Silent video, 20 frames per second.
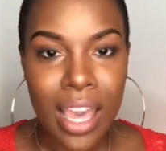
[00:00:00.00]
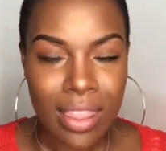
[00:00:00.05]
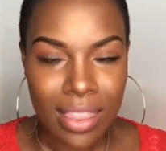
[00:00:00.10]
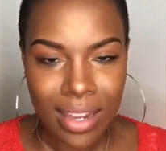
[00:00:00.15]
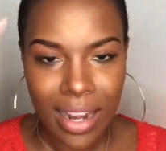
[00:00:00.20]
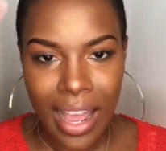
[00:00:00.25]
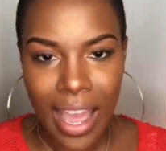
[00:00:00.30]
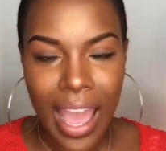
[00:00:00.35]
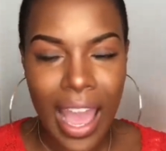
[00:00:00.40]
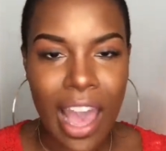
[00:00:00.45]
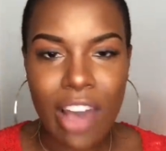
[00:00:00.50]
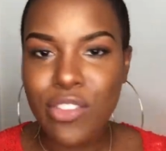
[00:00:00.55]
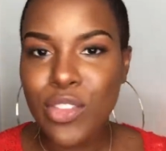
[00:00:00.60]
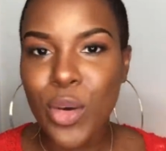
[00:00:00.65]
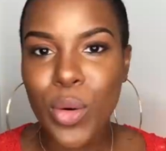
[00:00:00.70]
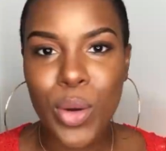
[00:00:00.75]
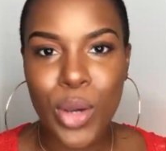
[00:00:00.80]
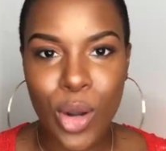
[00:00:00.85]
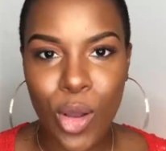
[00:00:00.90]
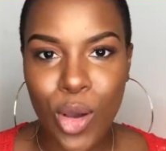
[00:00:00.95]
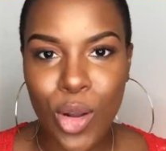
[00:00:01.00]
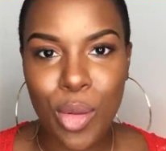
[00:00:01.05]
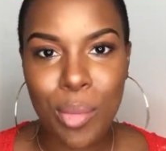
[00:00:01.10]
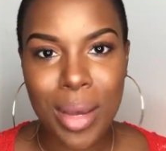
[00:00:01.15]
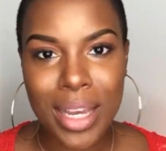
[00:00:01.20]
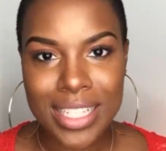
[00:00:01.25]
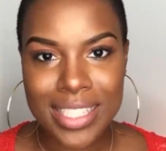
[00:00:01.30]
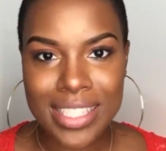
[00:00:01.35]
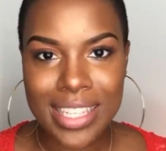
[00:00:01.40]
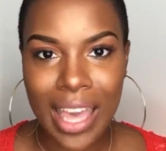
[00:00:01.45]
that I have going on on
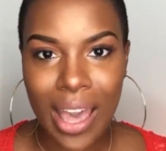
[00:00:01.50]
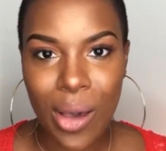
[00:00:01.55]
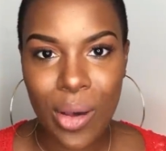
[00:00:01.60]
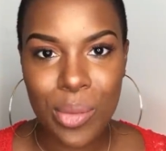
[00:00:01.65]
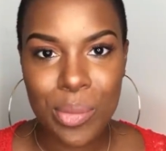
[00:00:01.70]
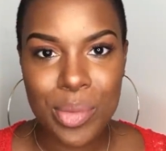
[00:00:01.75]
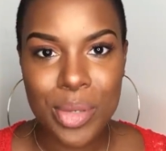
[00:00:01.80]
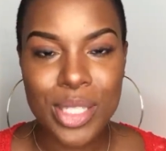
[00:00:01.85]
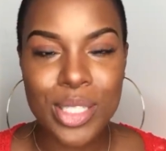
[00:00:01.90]
my scalp.